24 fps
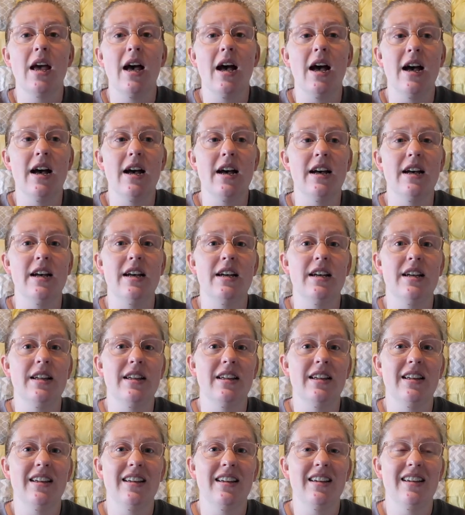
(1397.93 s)
I
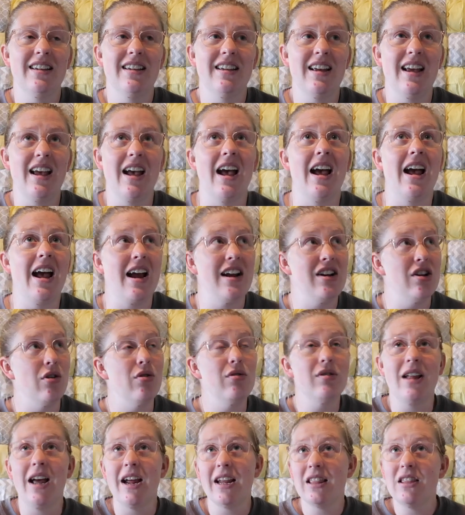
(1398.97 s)

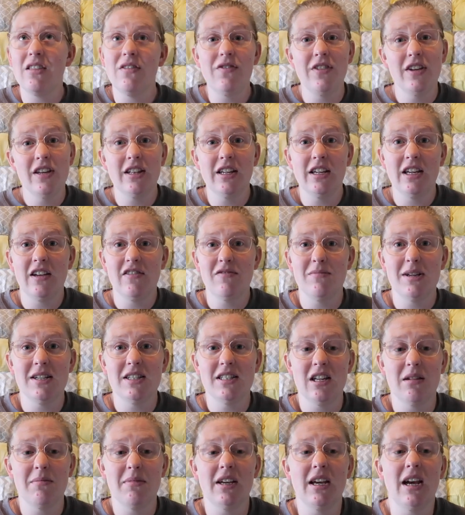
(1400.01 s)
don't like the feeling of my
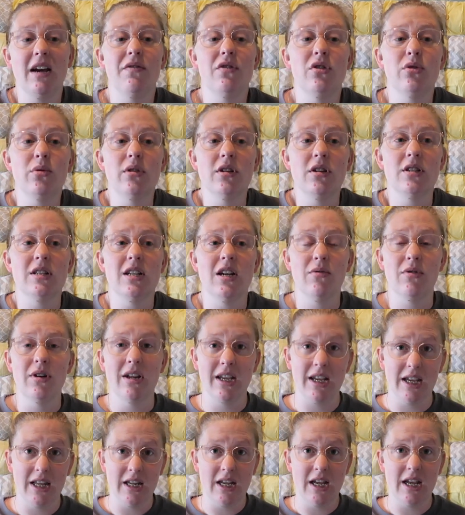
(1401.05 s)
stomach afterwards. I want to
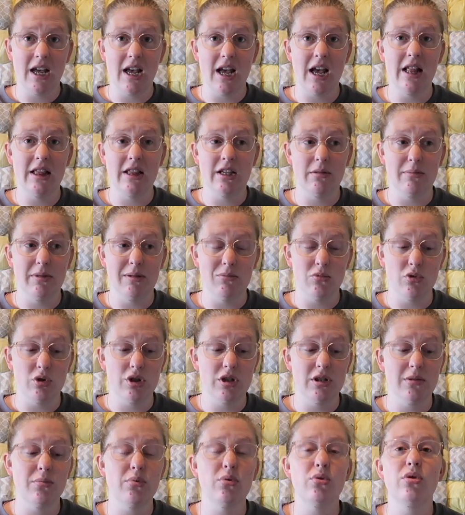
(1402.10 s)
get a little bit more
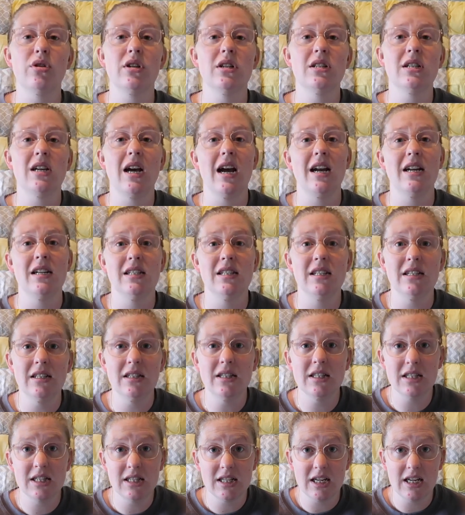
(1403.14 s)
support. I
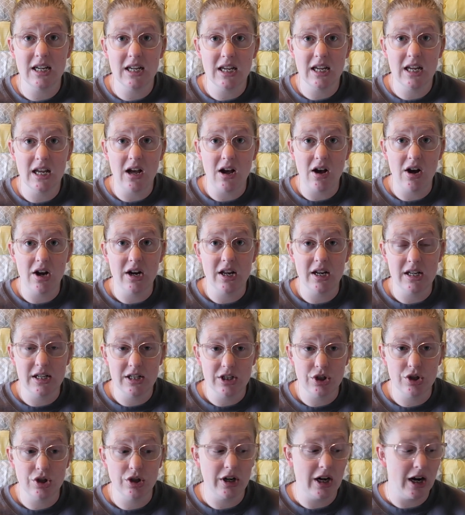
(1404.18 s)
did see on an
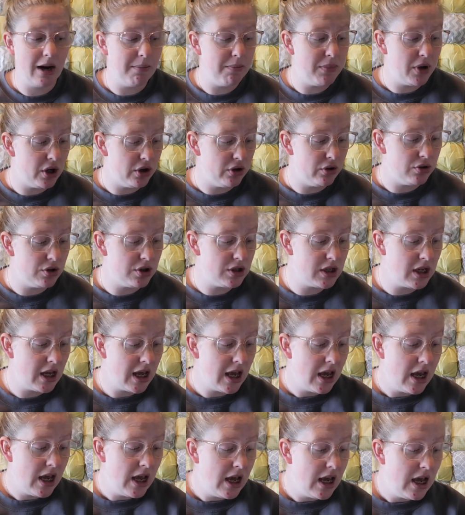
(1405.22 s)
Instagram post
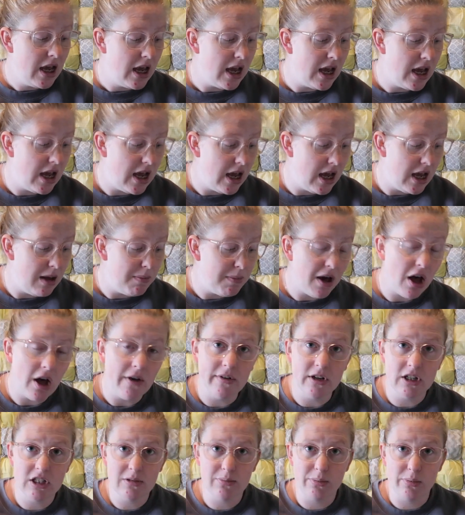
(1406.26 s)
a
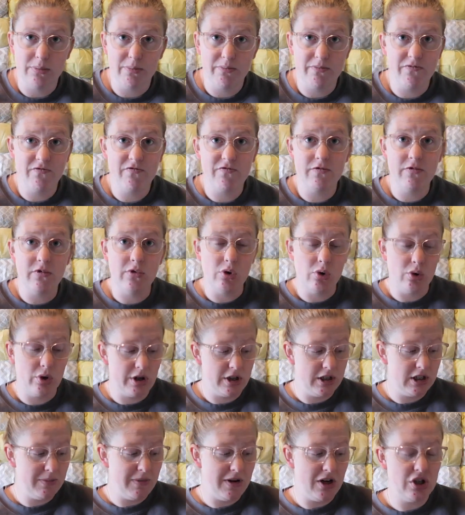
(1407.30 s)
pelvic
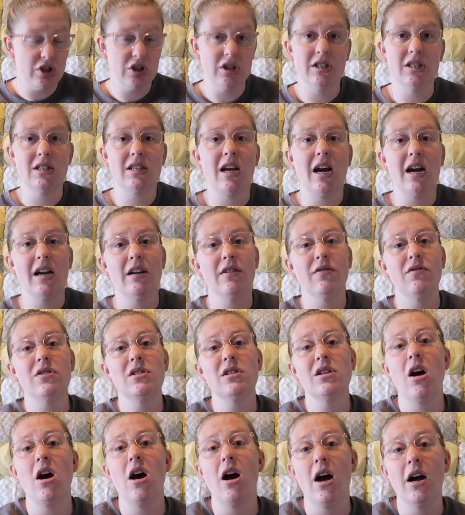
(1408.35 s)
floor specialist kind of
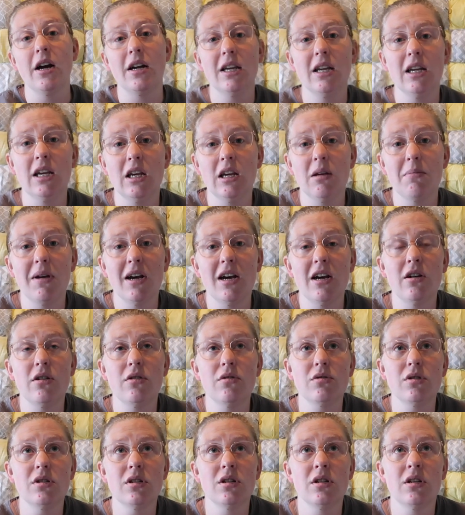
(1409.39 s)
talking
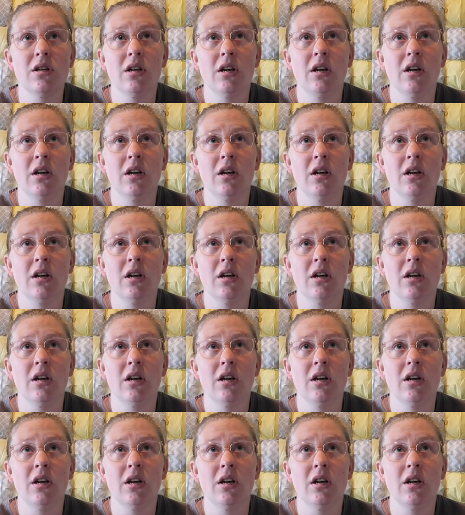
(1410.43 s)
about